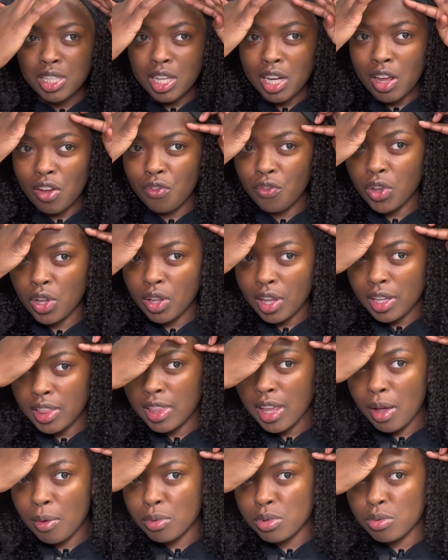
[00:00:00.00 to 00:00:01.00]
and I felt like
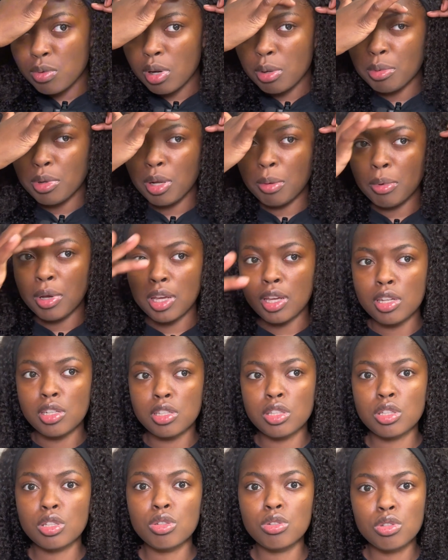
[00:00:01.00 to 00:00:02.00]
that was rubbing on my
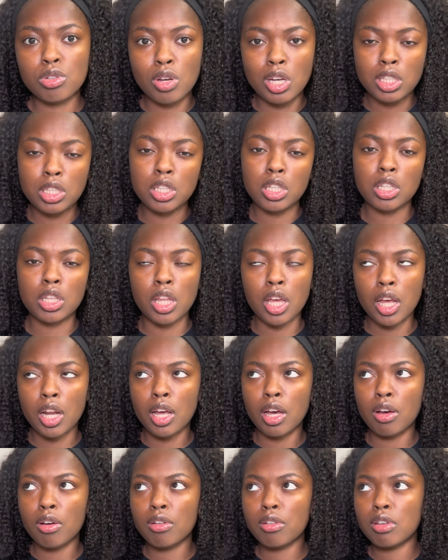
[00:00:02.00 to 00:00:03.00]
edges too. So I took that
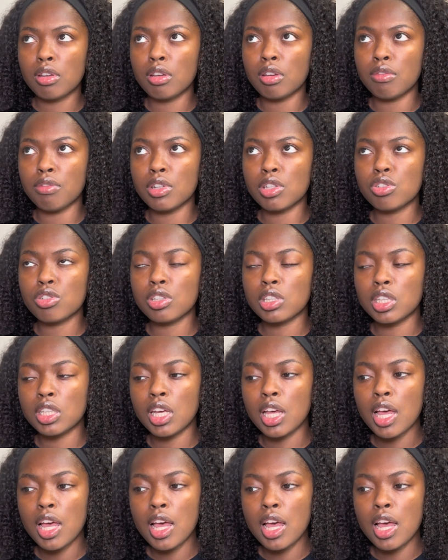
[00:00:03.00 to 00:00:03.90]
out eventually.